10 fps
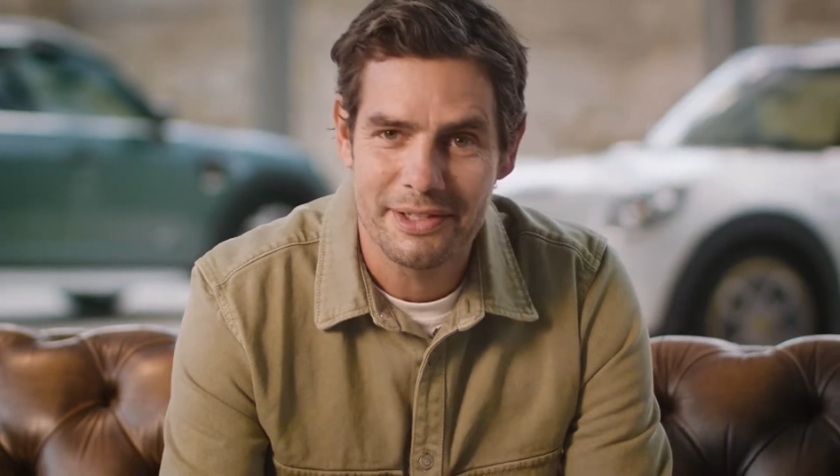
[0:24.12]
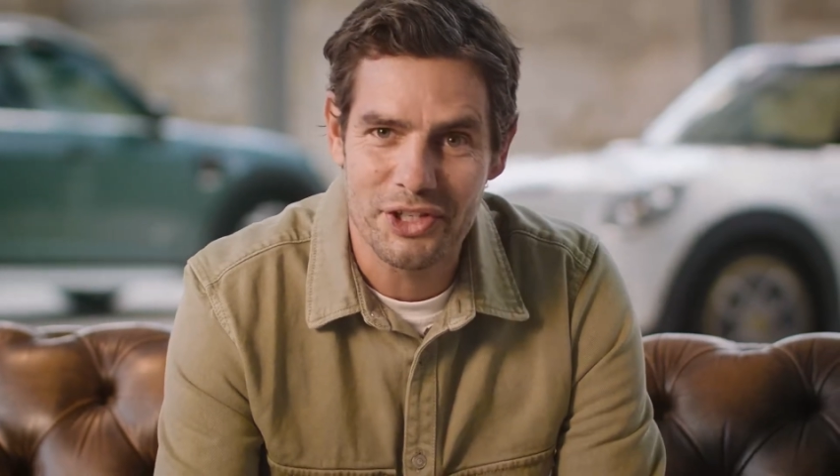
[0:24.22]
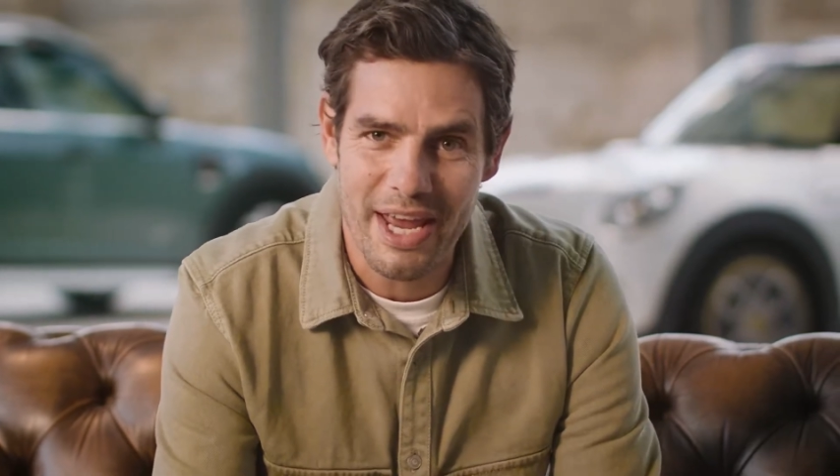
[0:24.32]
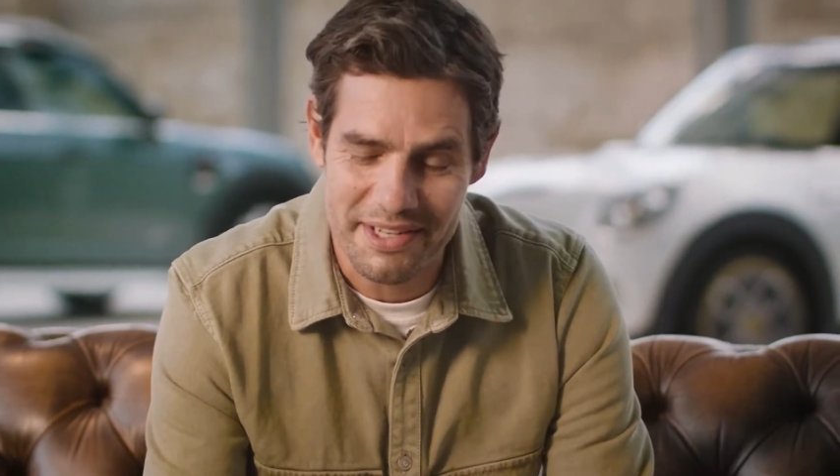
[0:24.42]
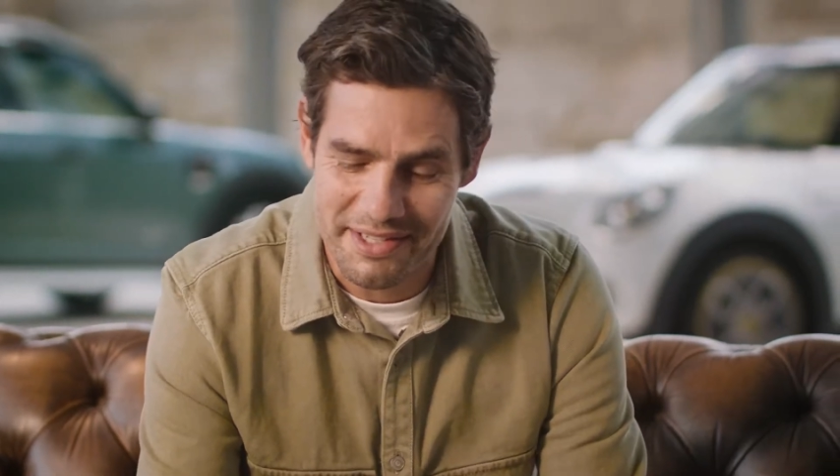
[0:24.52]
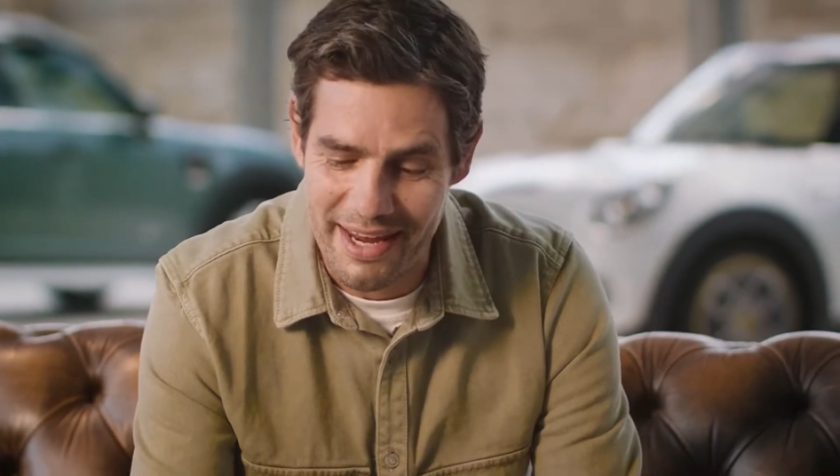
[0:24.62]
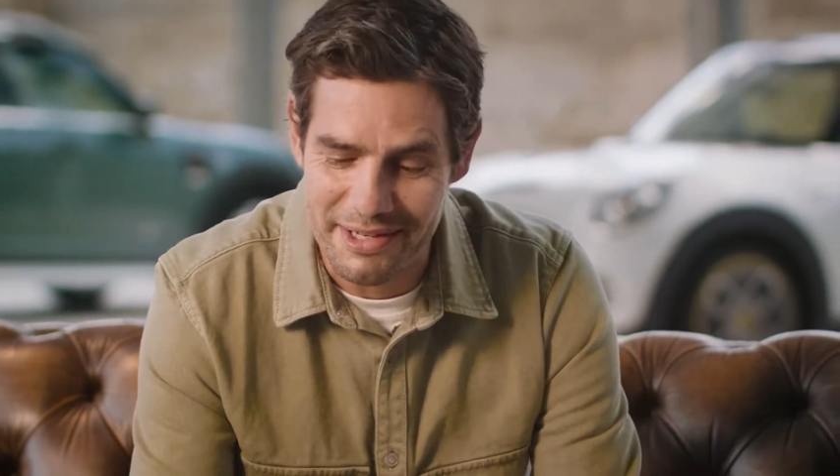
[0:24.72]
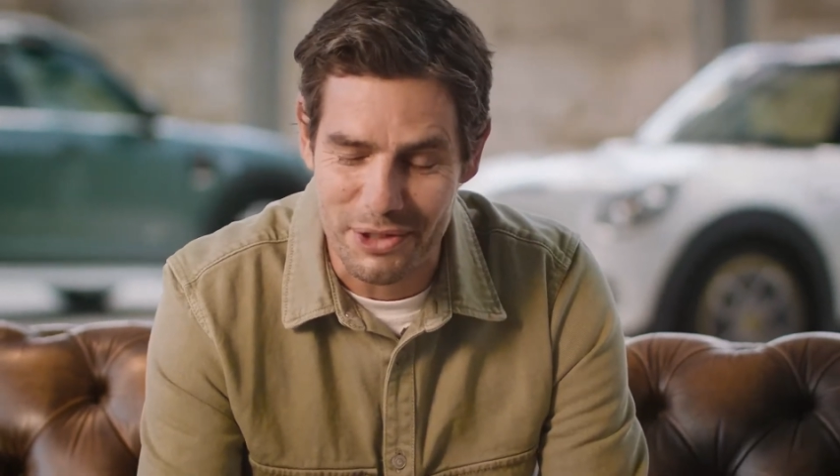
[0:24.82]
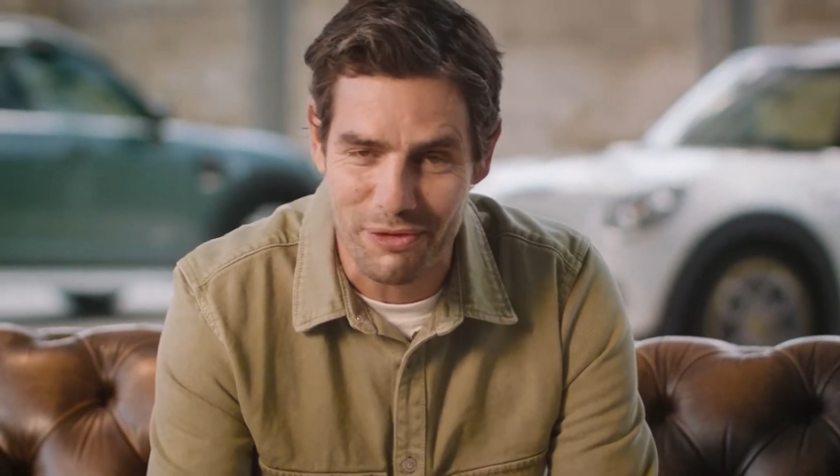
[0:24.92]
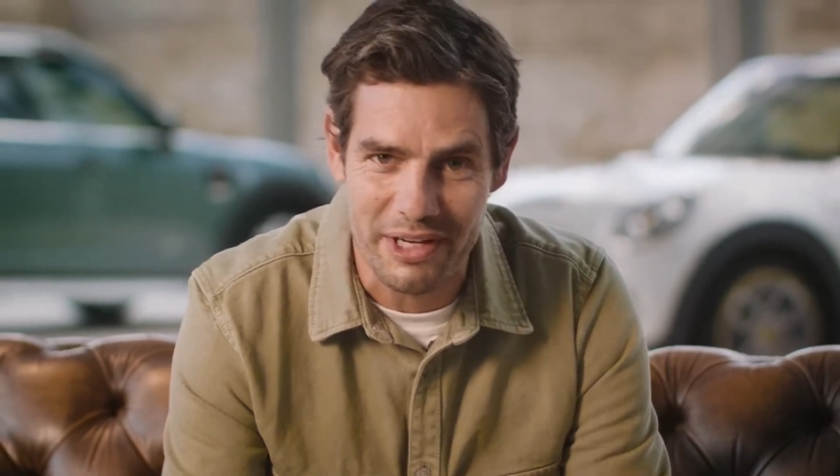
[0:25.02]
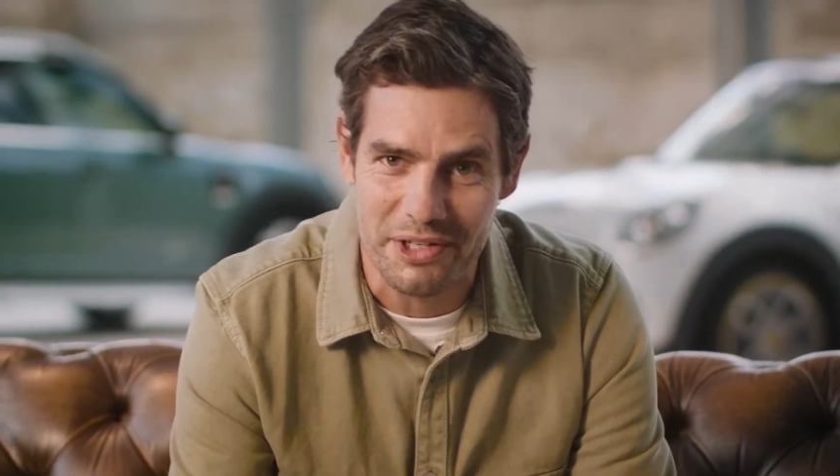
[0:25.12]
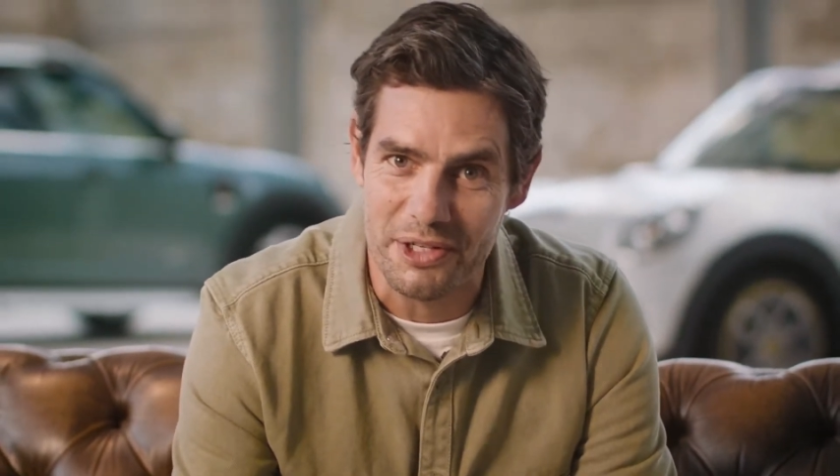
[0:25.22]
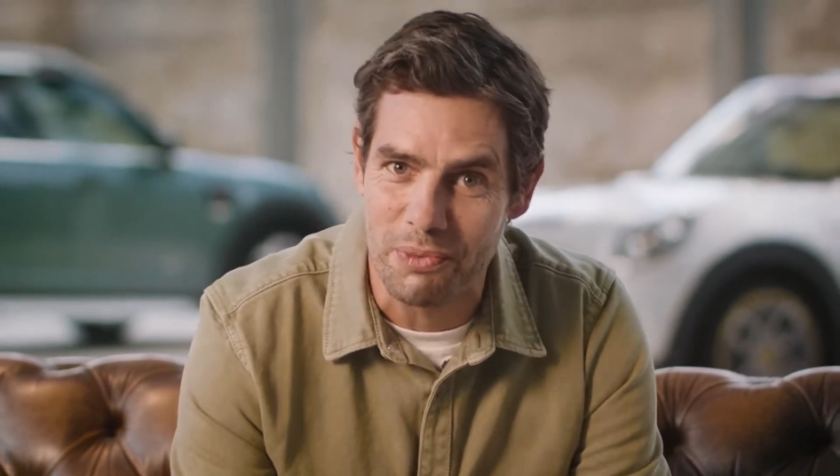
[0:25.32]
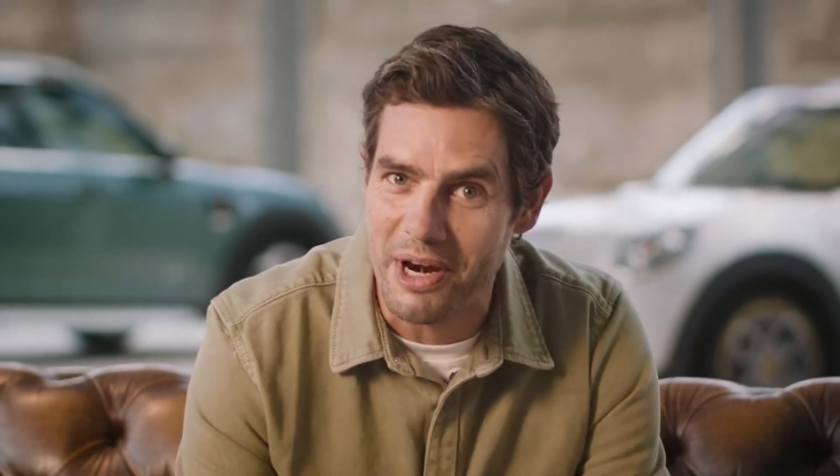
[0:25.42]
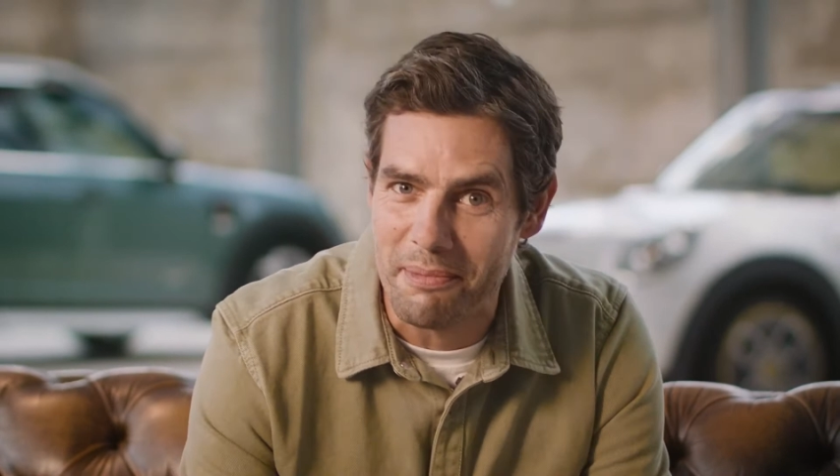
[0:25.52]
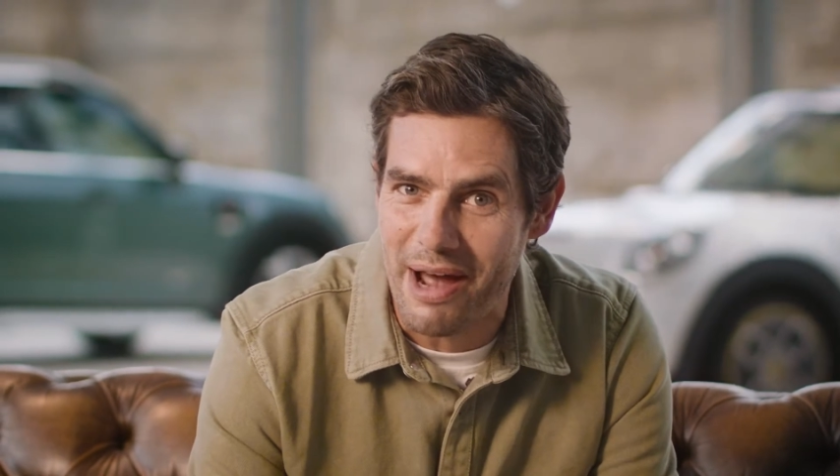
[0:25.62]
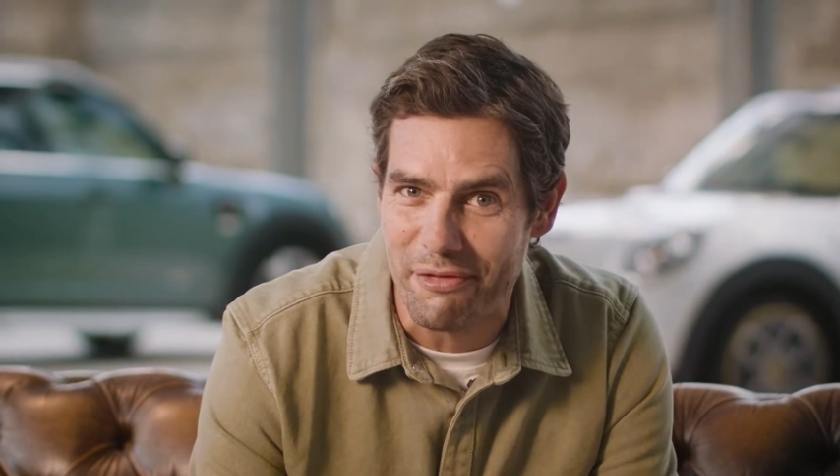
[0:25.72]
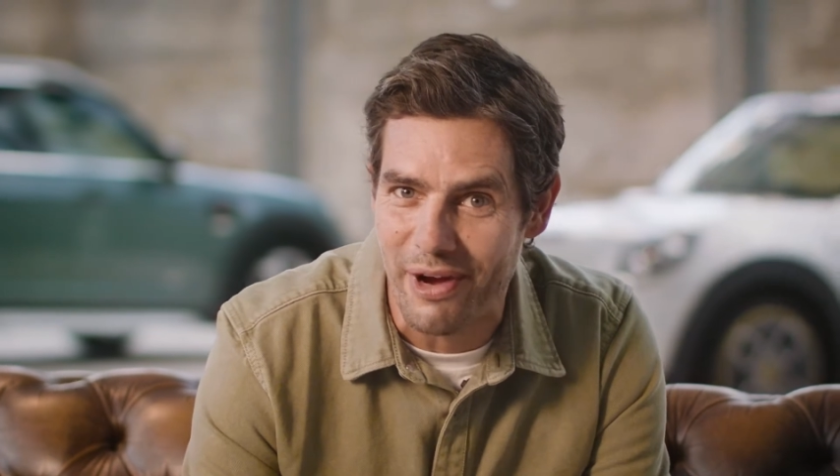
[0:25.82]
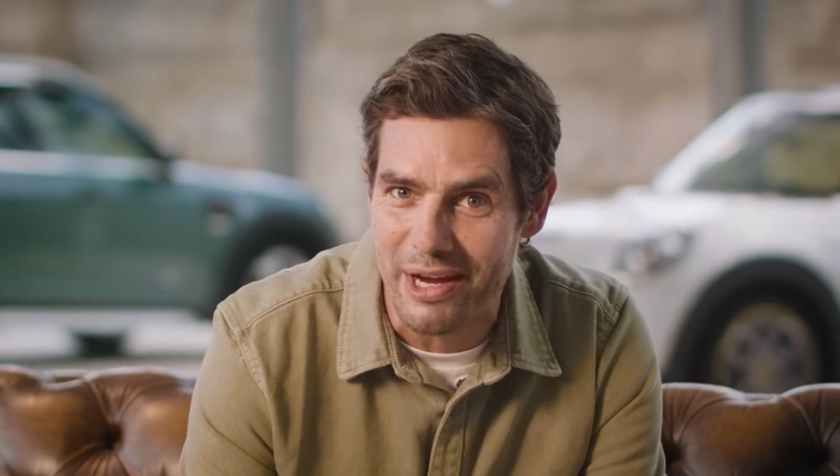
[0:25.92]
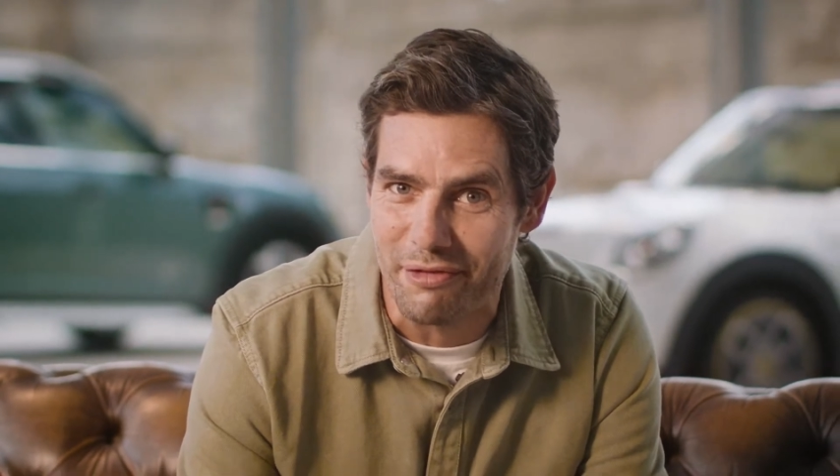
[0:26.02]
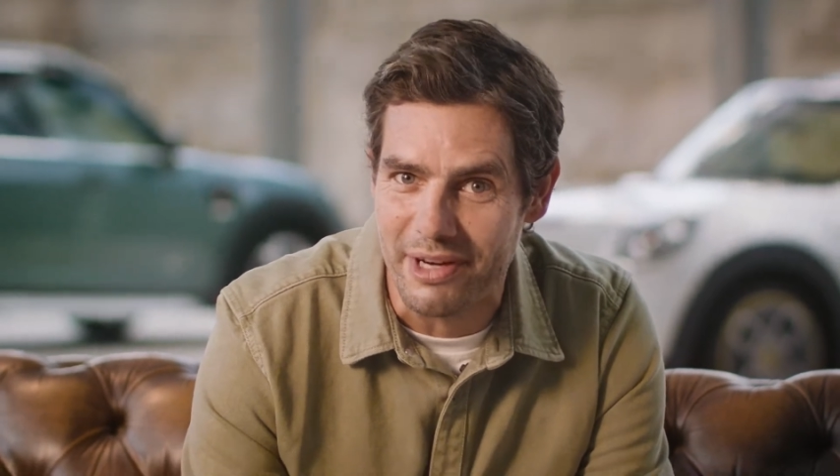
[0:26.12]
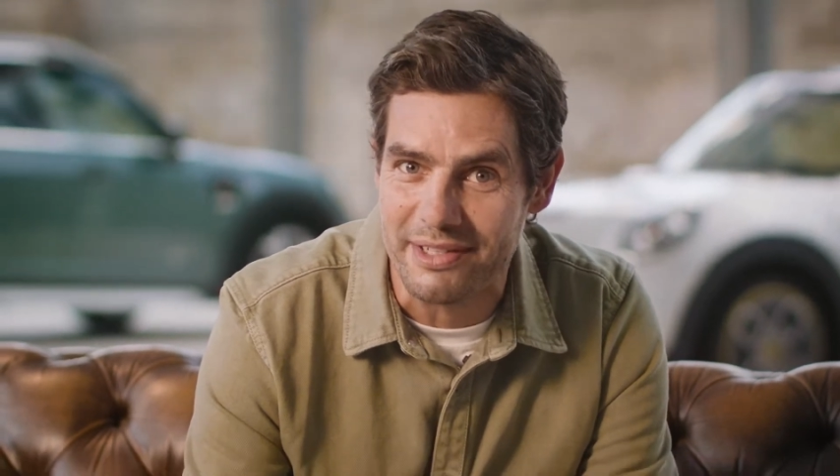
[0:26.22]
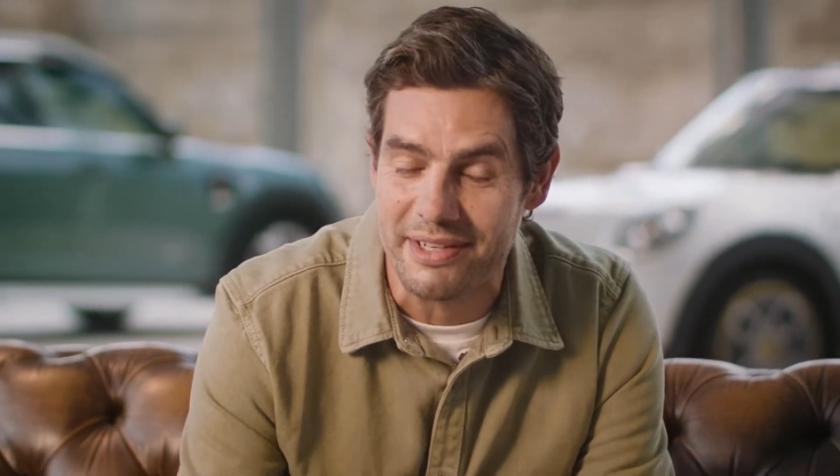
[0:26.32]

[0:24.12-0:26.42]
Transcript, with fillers: The check status feature is one of my favorites,